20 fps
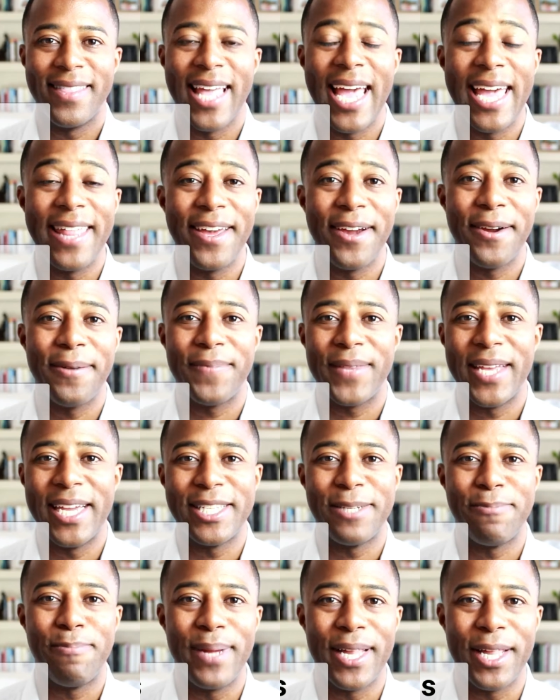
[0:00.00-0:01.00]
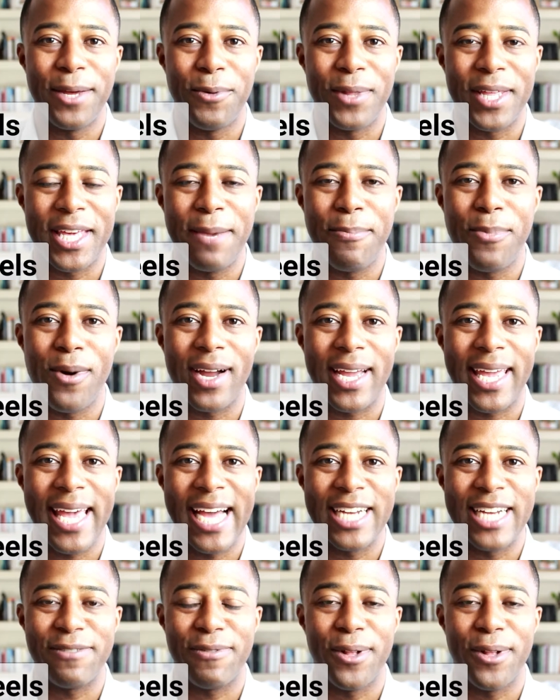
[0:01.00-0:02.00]
Hey there, it's Billy with Keep On
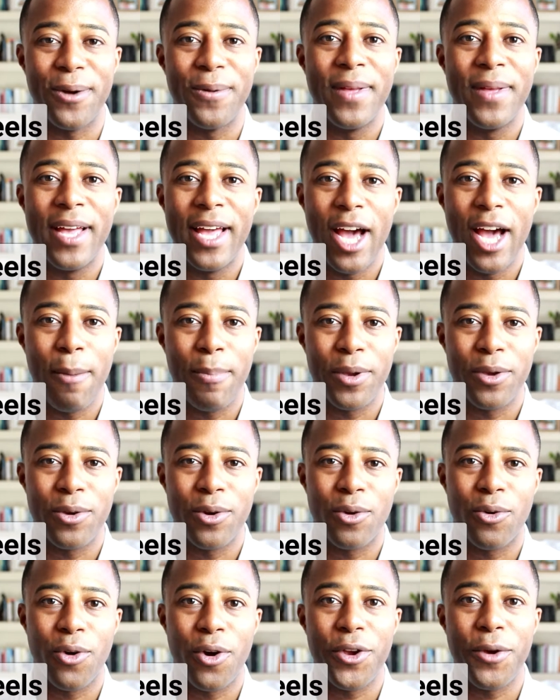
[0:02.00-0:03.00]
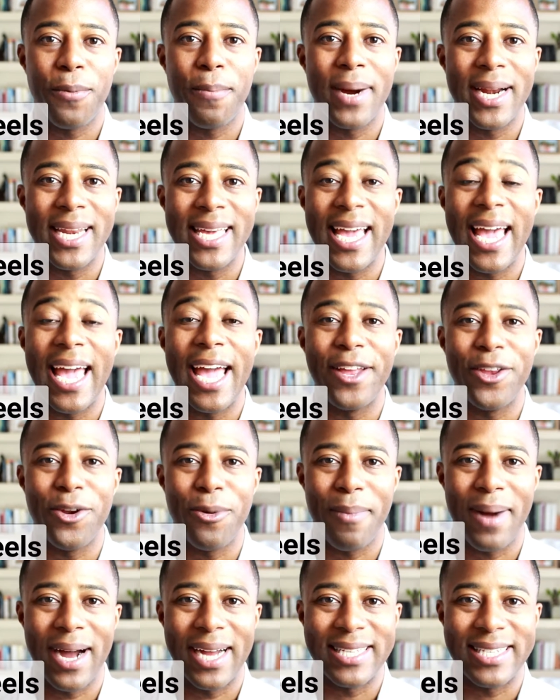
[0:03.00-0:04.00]
Cash Flow, helping you to grow your money and
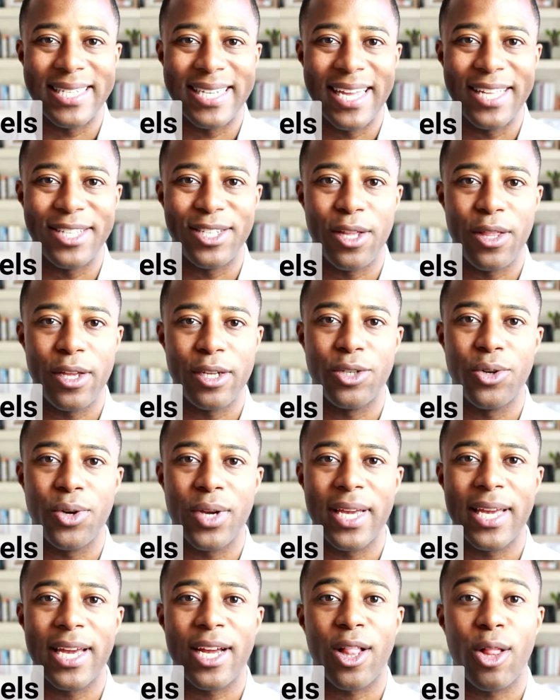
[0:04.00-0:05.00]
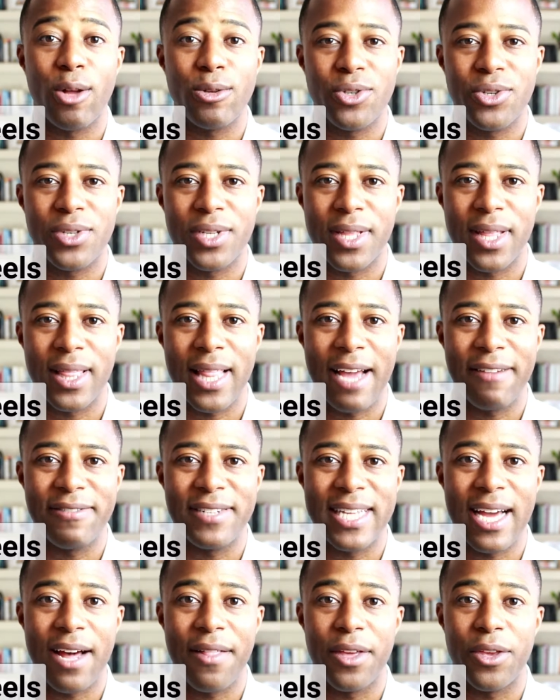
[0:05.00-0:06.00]
your mindset so that you can get closer to the
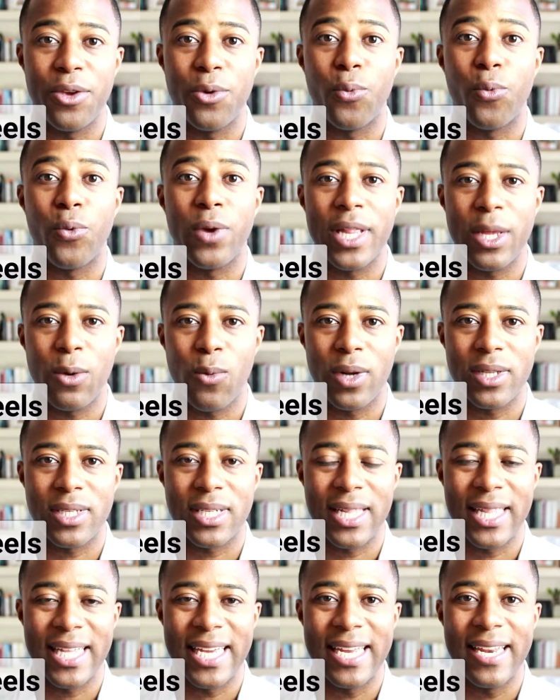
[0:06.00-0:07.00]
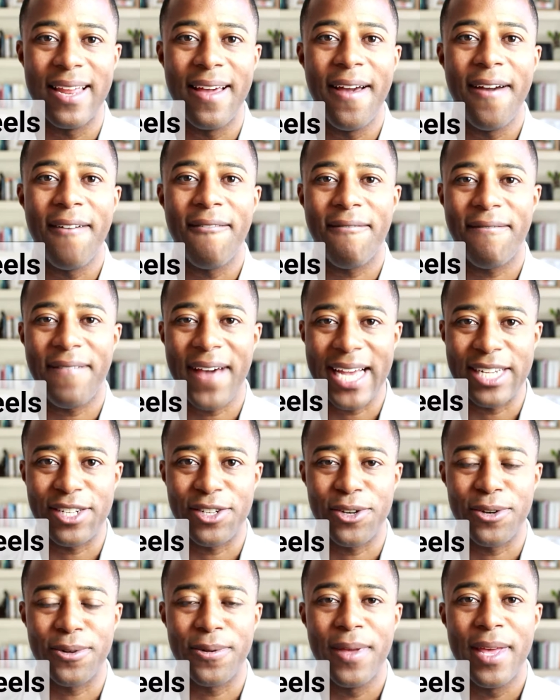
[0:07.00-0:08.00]
lifestyle that you really want to lead
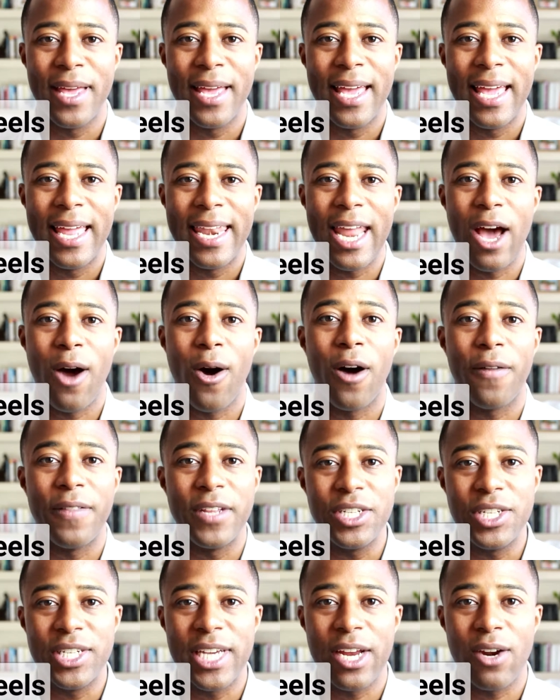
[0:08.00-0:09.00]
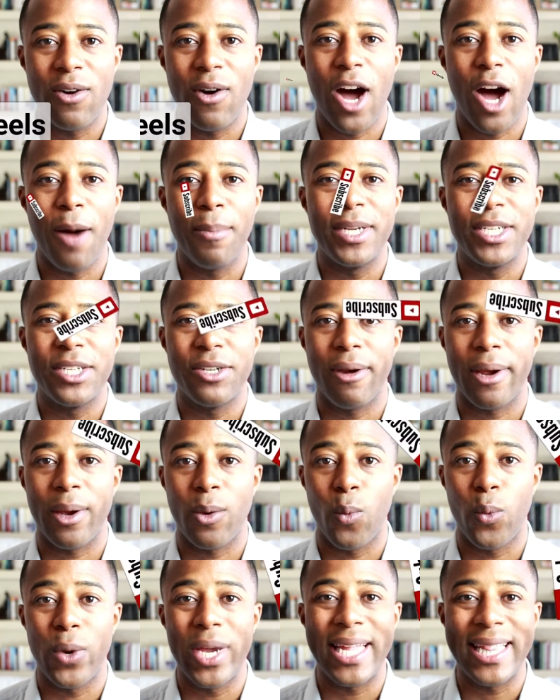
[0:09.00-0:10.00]
faster. Now, on this channel, I'll be
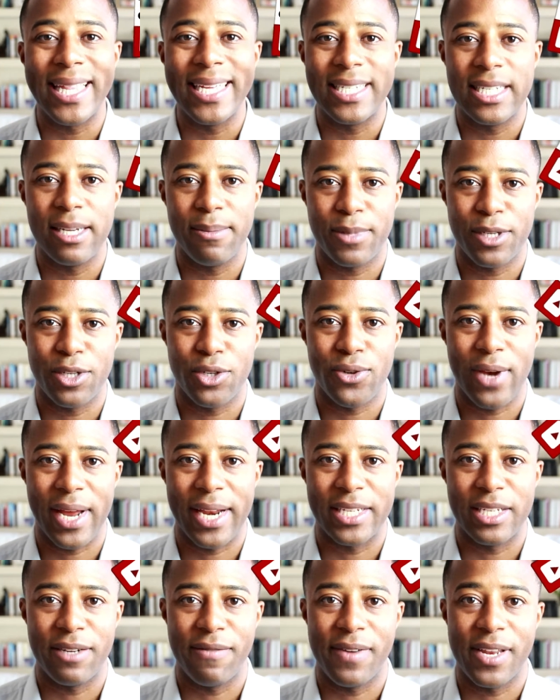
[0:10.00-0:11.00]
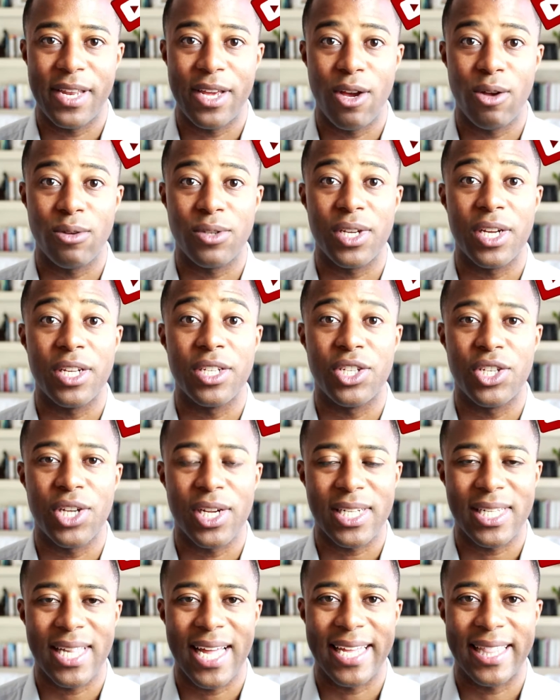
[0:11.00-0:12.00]
sharing weekly tips and strategy videos
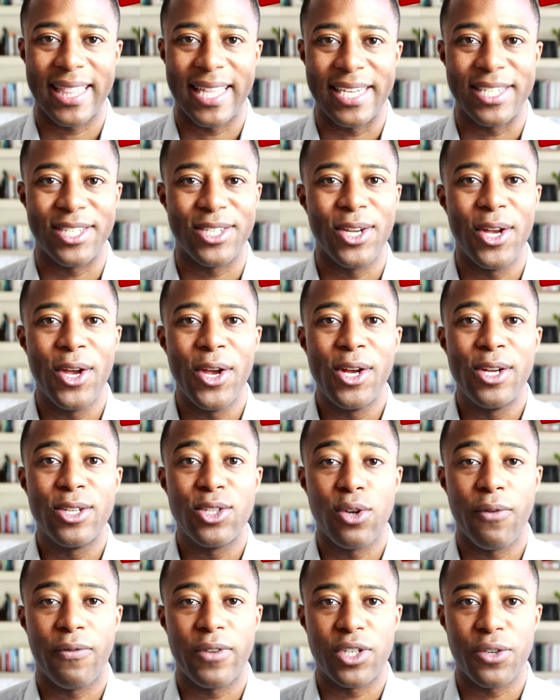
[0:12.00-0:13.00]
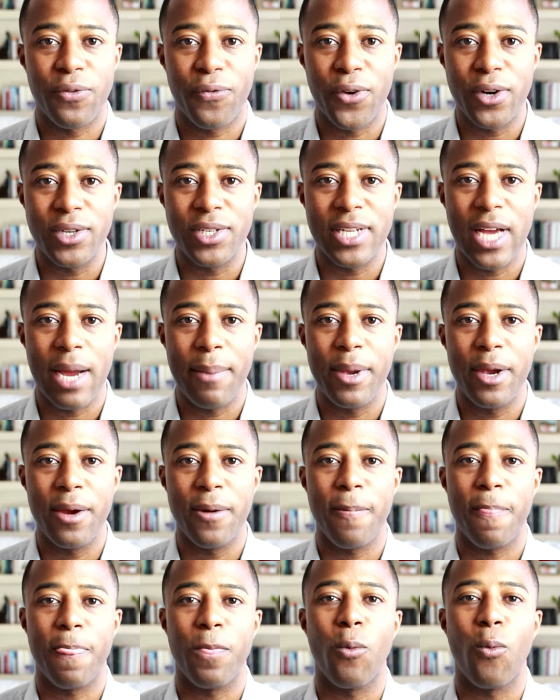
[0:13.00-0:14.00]
just like this. So if it's your first time
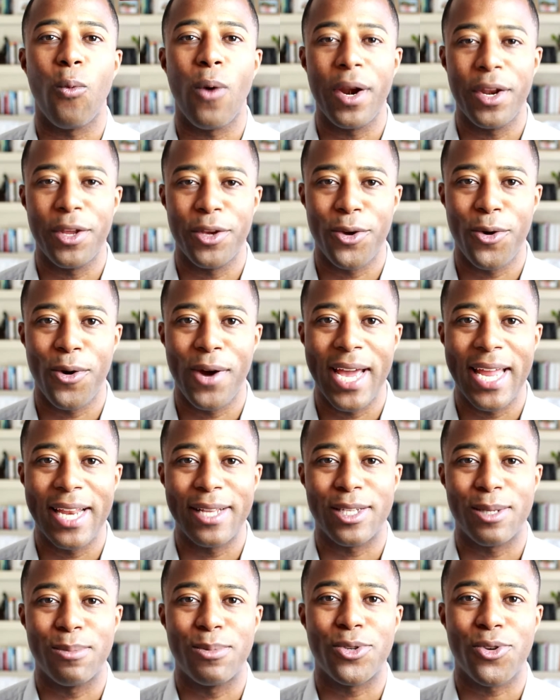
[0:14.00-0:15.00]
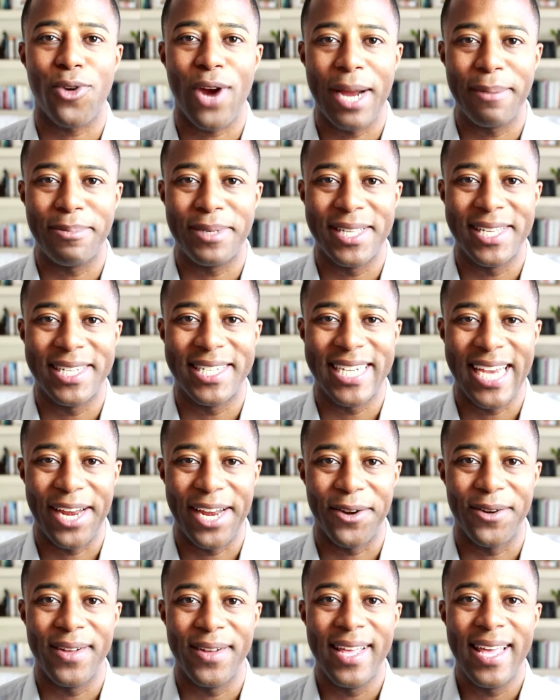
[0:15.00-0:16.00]
here, why don't you go ahead and subscribe to the
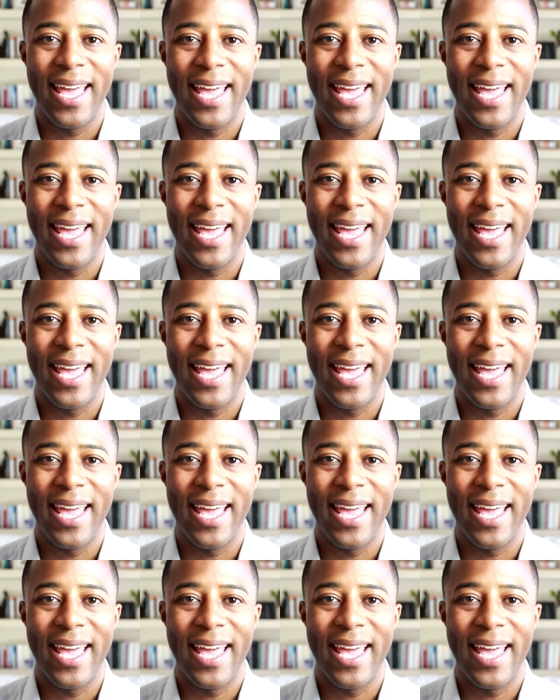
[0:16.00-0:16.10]
channel?